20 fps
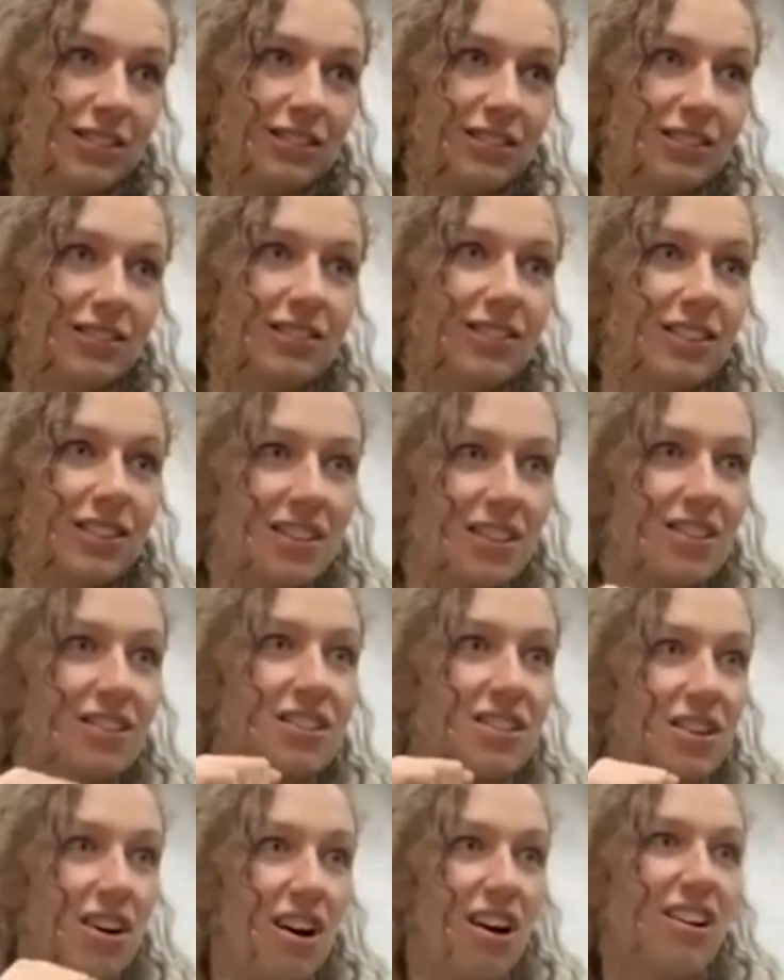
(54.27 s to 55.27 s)
Start.
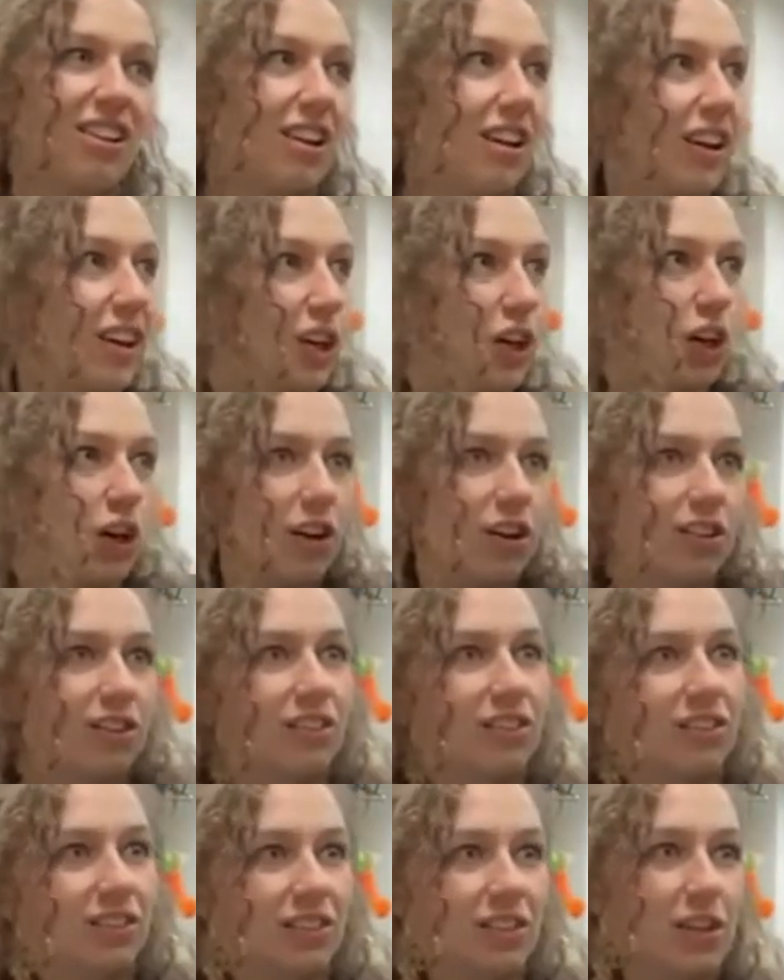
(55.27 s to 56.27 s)
Start, like go.
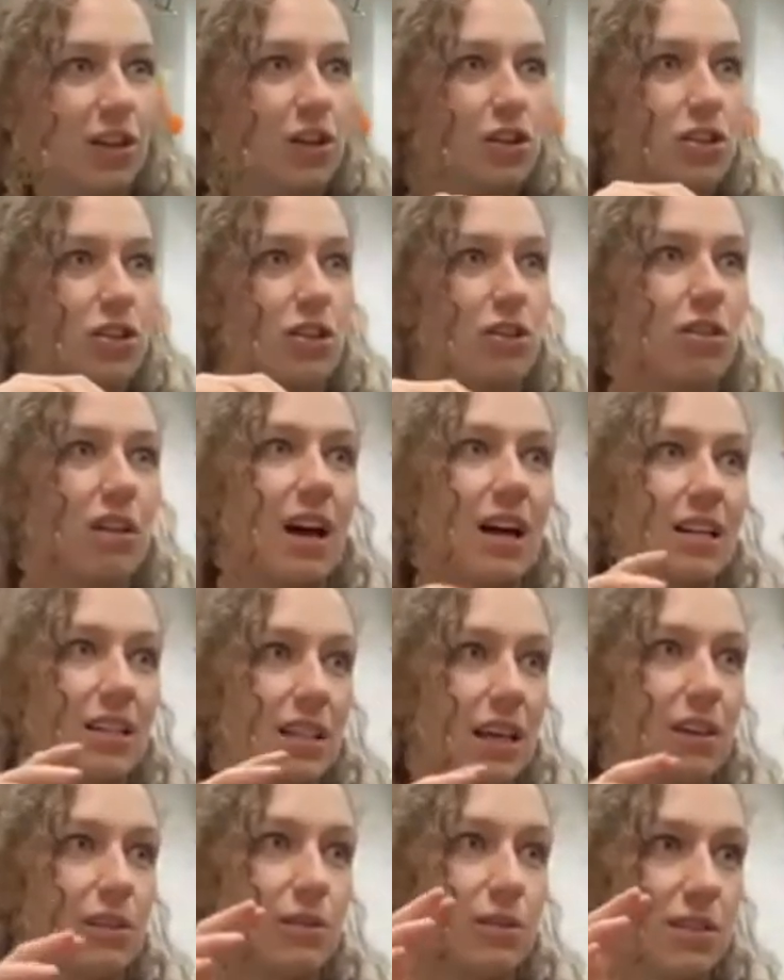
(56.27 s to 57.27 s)
Oh. So that
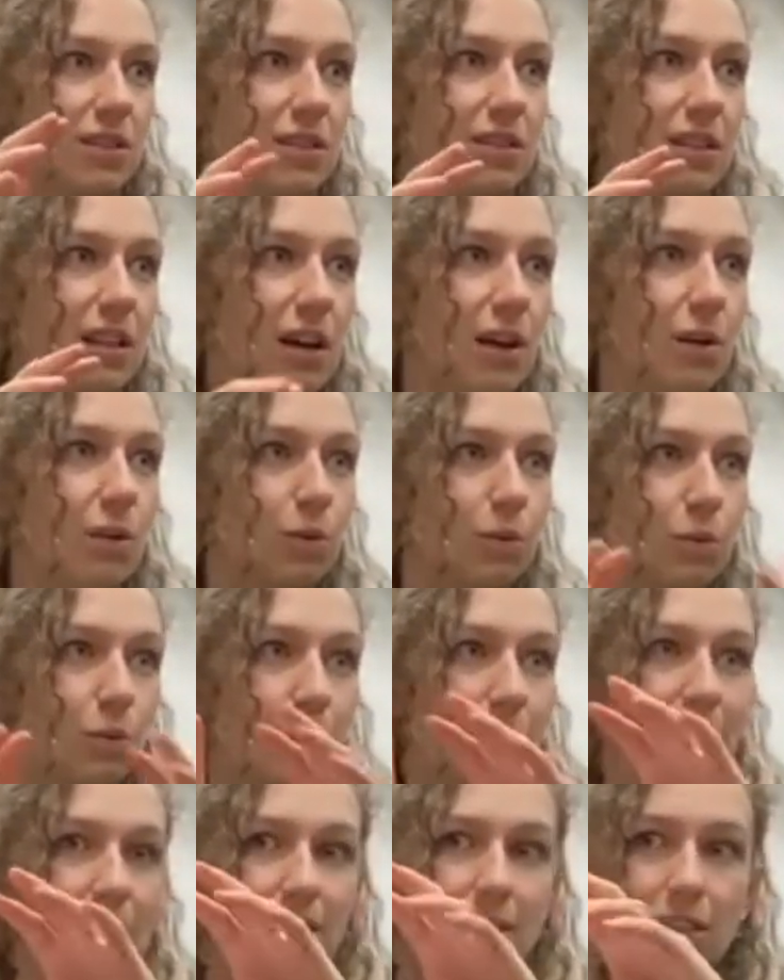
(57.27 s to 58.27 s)
tells the cell
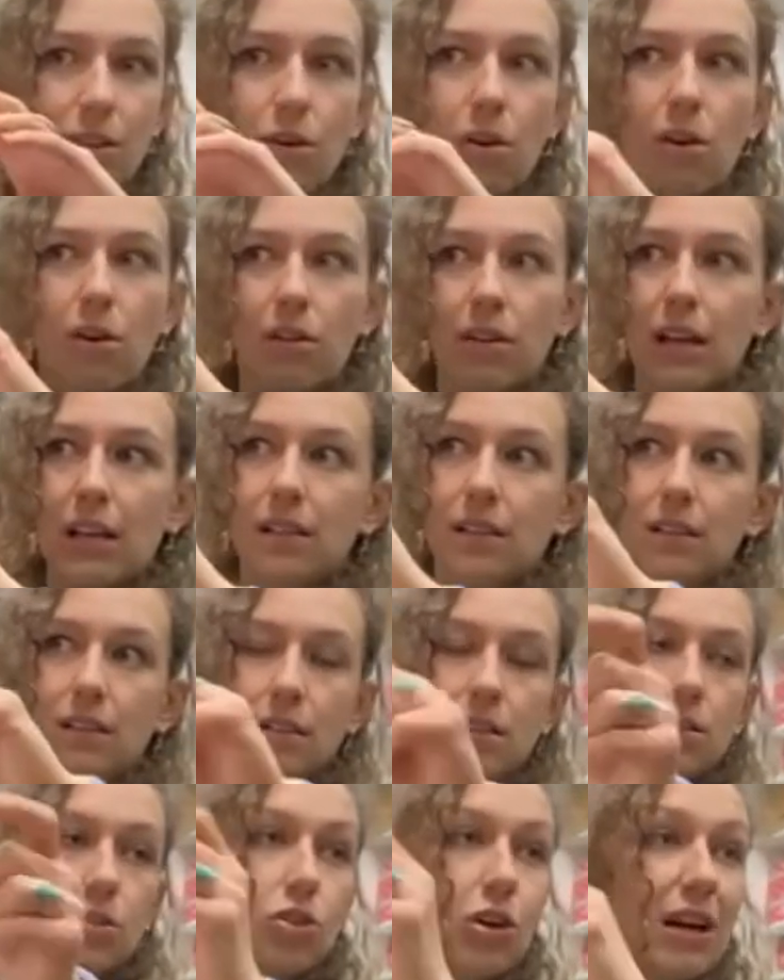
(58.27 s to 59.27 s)
when oh. it's got
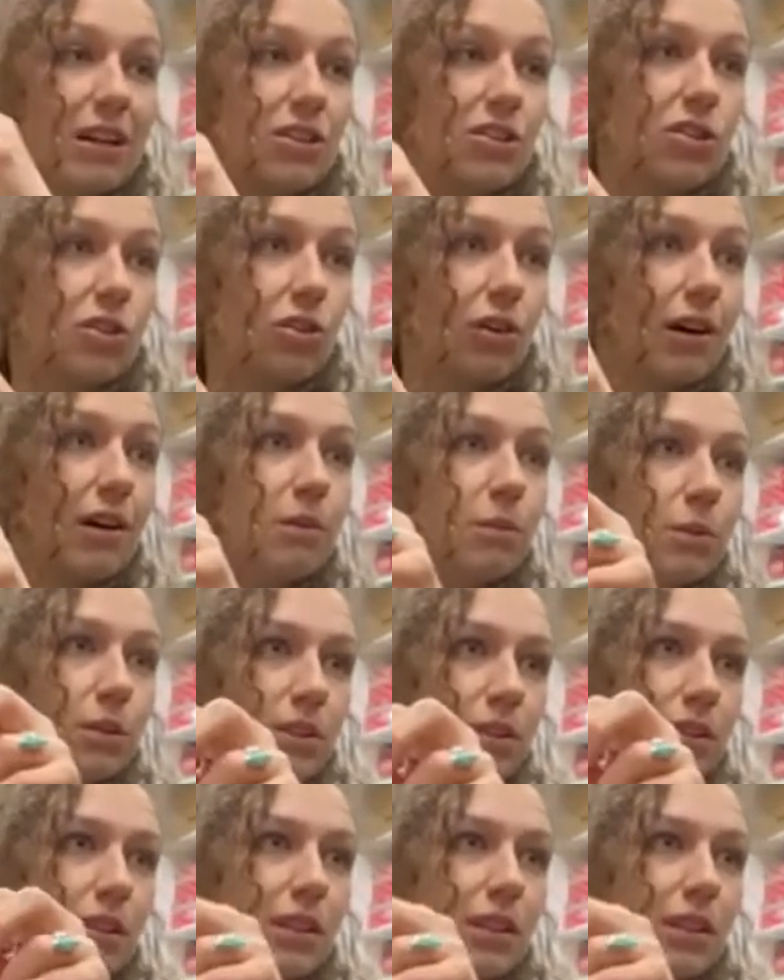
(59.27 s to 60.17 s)
its transcript,